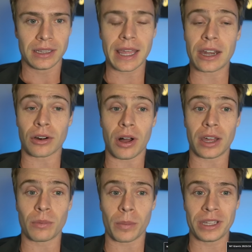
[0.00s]
Later
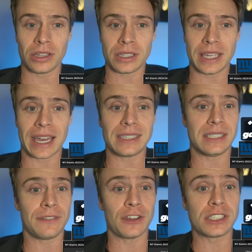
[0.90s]
on, we'll be looking at
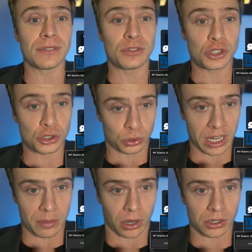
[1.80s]
defensive
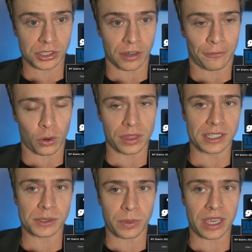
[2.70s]
streamers for
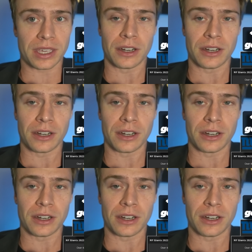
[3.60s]
this week.